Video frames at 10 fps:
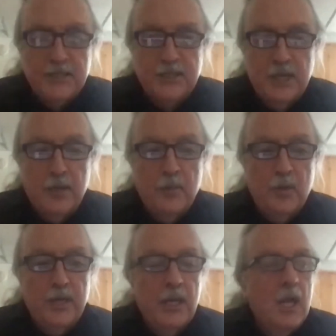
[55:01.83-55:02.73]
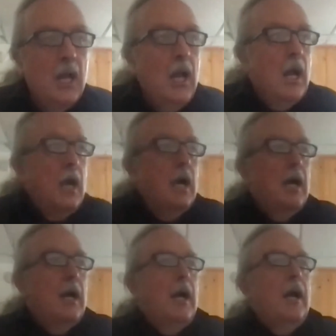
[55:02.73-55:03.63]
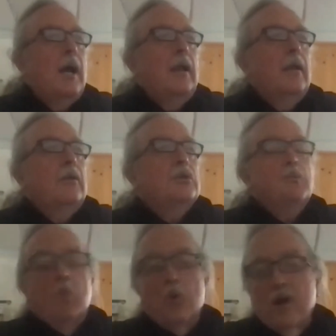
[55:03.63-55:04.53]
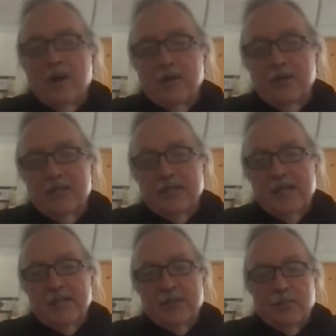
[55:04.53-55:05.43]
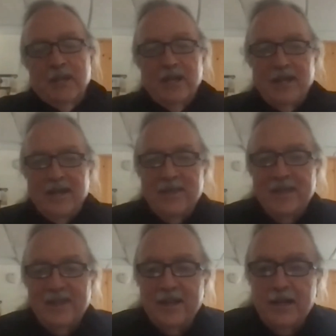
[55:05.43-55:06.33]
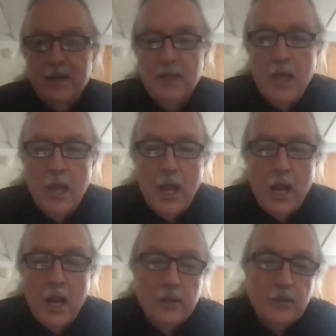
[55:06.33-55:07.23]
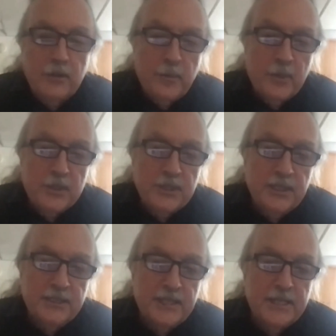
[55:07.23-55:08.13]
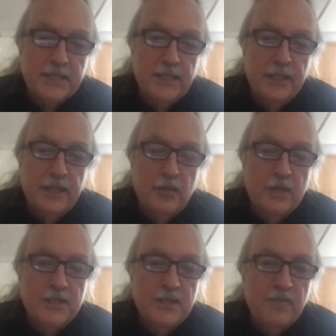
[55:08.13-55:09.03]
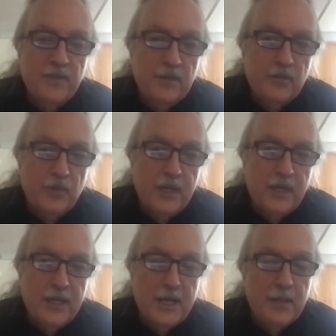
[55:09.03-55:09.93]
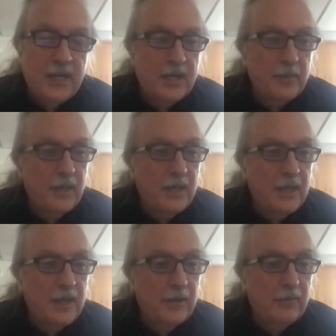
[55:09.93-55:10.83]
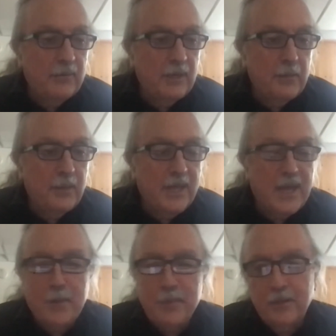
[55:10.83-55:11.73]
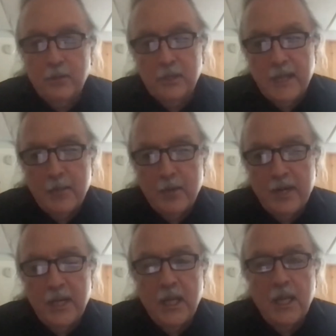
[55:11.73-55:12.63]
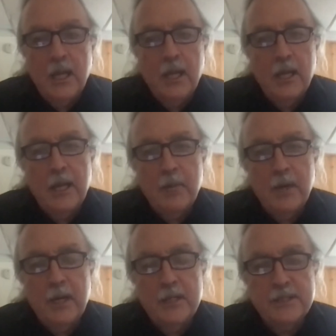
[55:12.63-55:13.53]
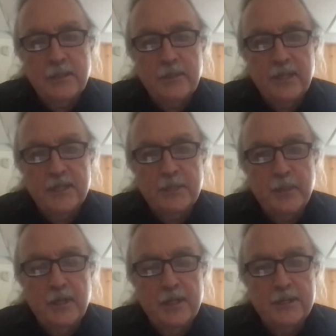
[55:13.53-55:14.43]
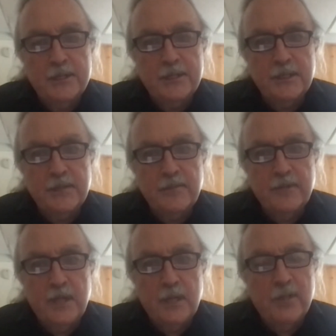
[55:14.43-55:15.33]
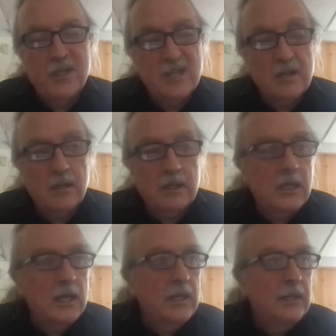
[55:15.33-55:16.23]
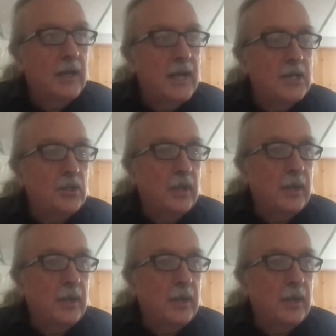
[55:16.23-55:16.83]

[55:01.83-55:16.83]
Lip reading: ceremony. There's more to this answer, but I think to the person that's asking that question, feel free to contact me. I'd be happy to elaborate on some of the experiences of particularly the National